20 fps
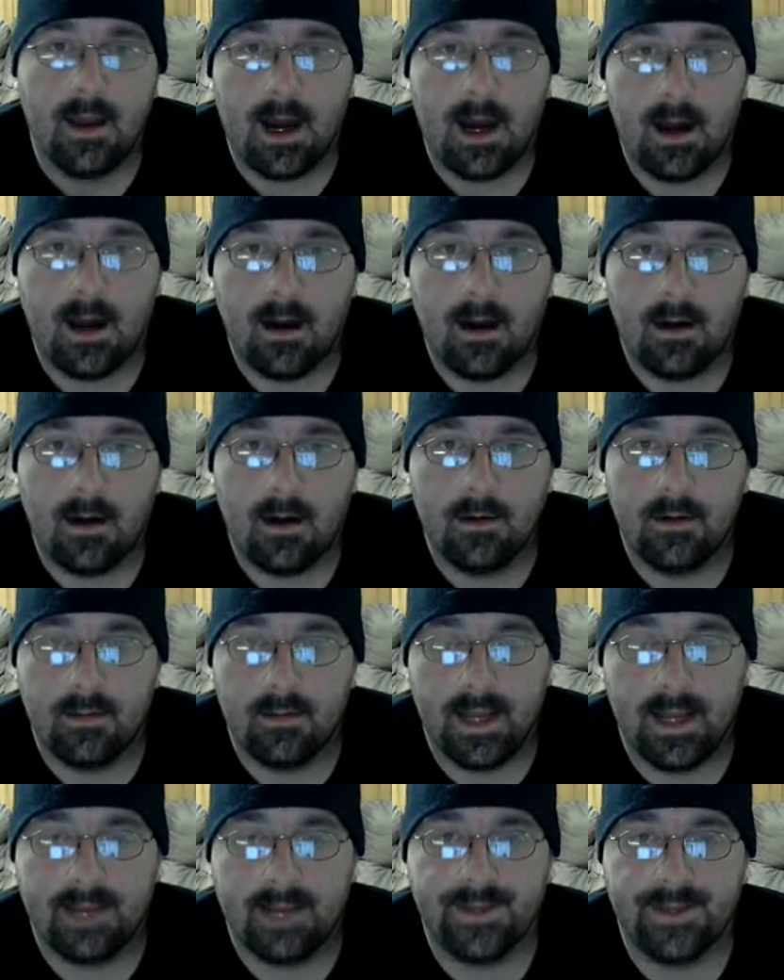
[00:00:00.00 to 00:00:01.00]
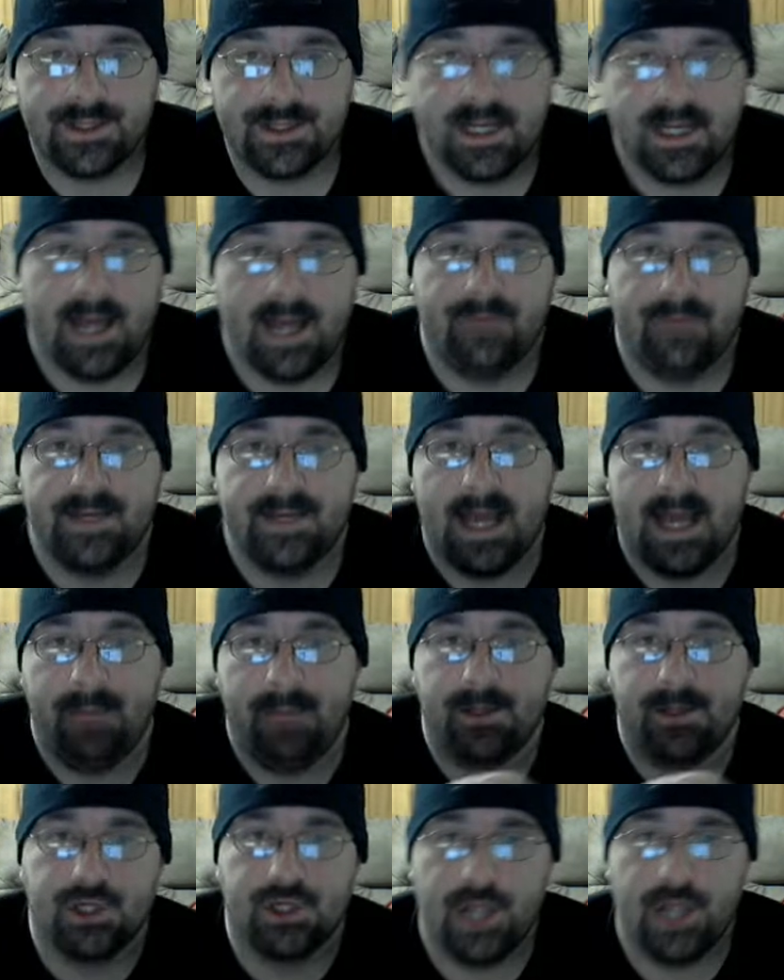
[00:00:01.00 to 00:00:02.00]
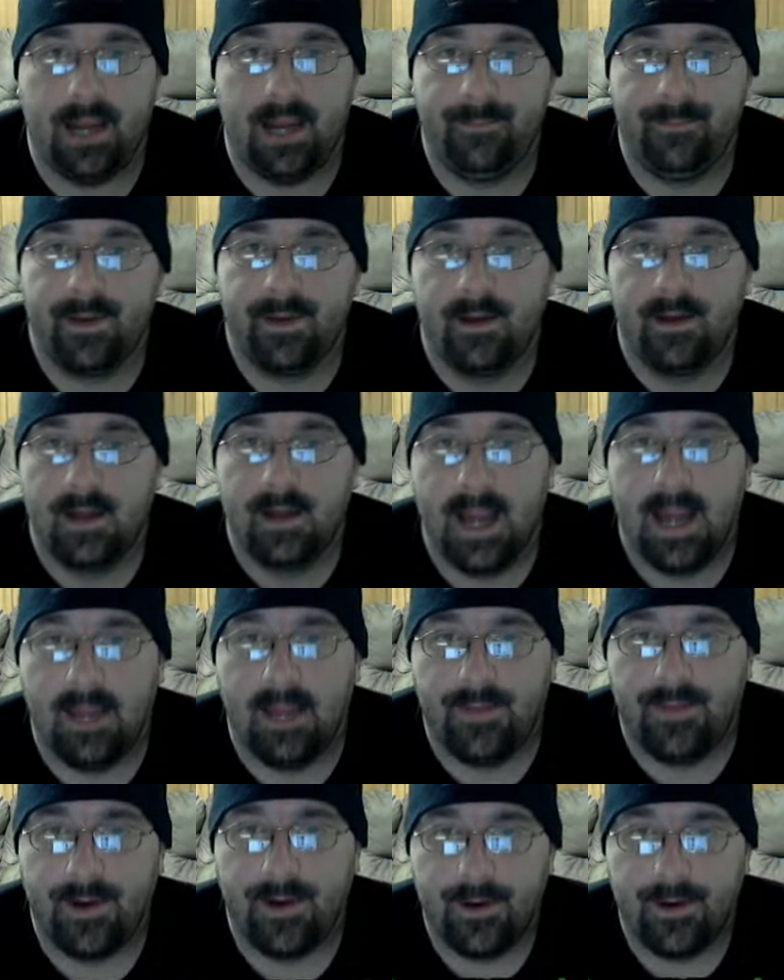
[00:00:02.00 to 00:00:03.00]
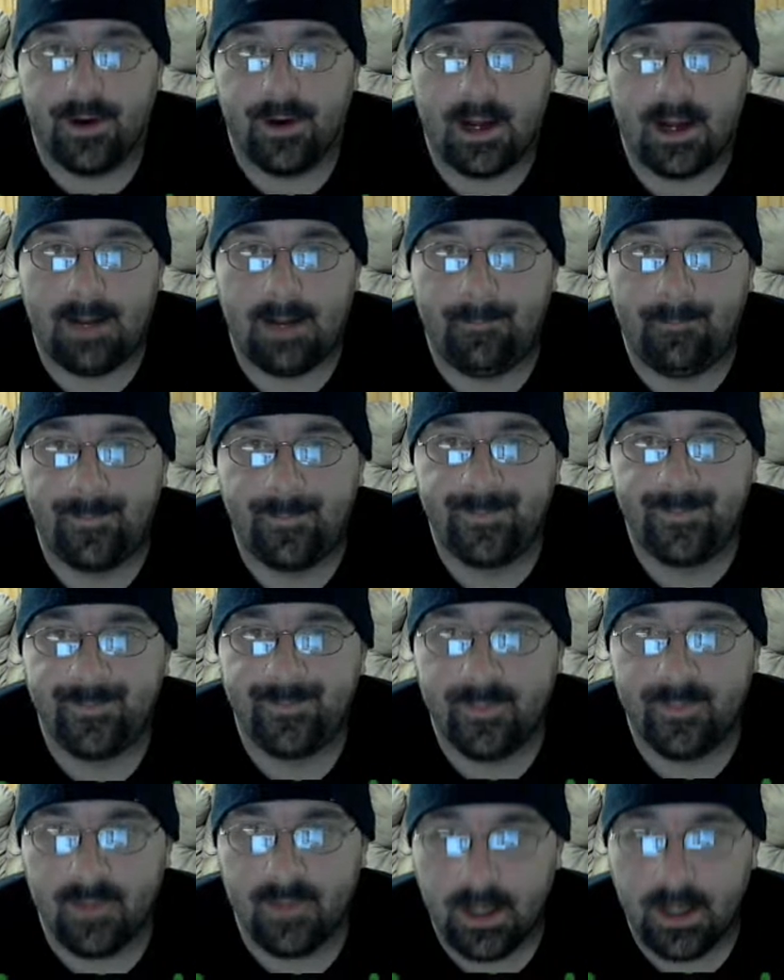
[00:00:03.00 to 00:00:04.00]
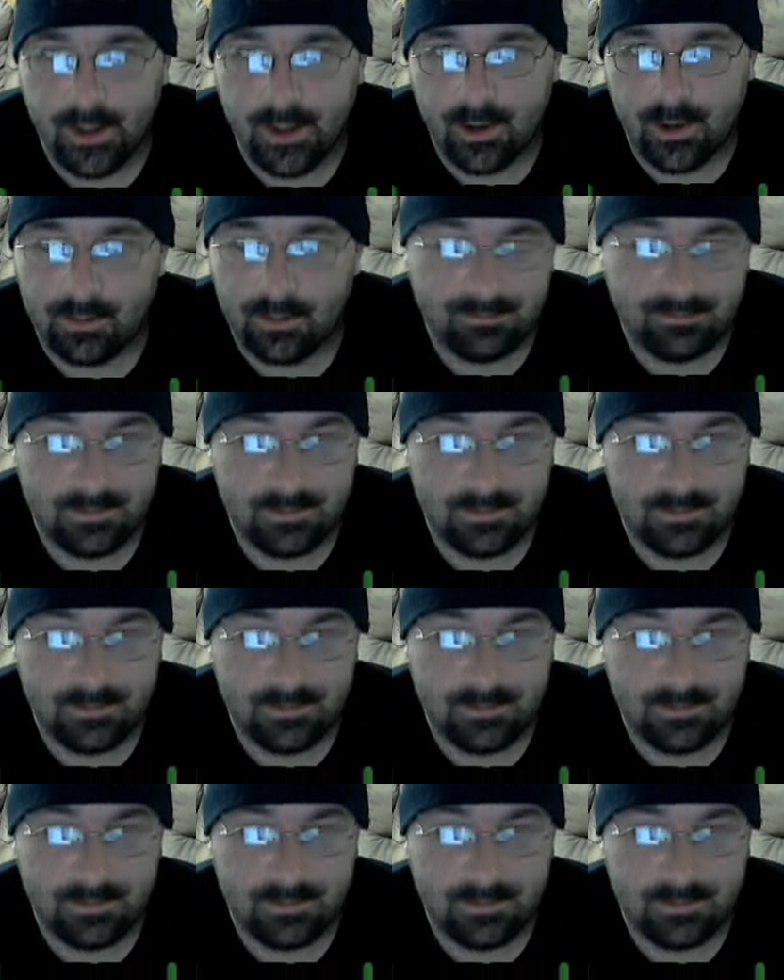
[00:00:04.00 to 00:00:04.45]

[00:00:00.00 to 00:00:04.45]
are like this kind of diamond shape, and they're you know,